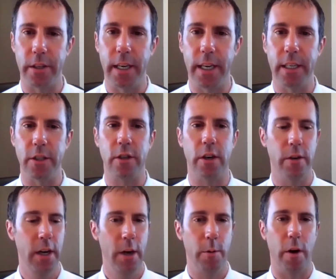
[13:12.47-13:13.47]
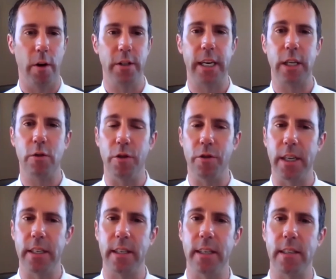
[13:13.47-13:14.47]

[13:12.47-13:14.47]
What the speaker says: And so we always like to address this,